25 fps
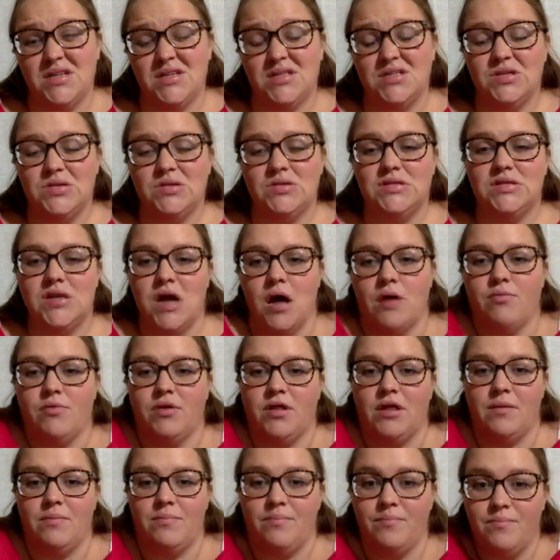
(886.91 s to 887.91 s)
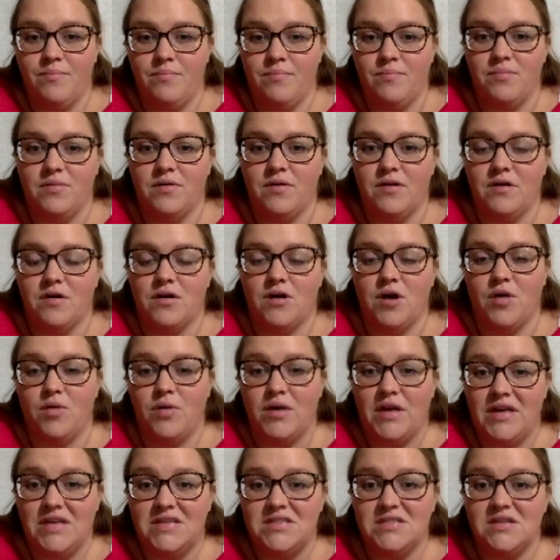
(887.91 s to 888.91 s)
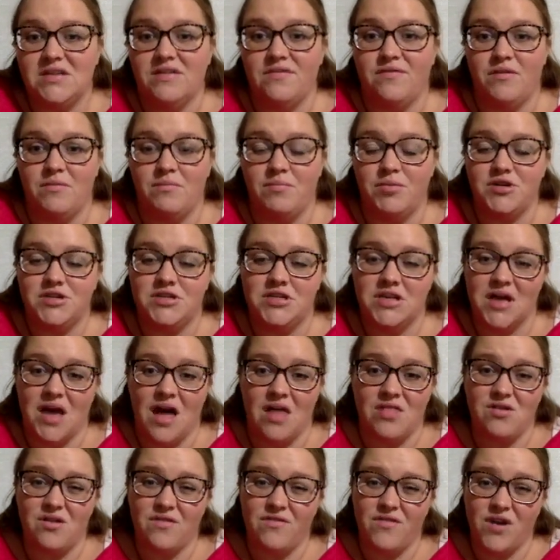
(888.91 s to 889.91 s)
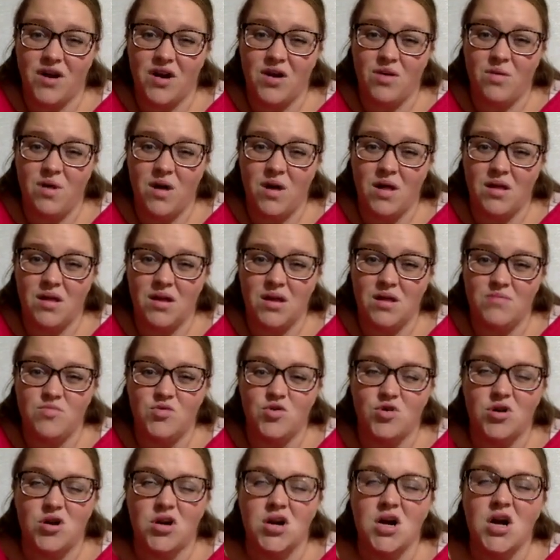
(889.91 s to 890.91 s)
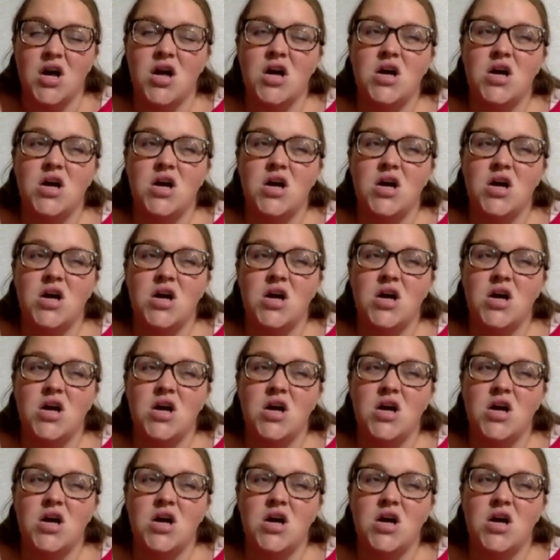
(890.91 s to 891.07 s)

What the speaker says: So it's not really cohesive and put together very well anymore.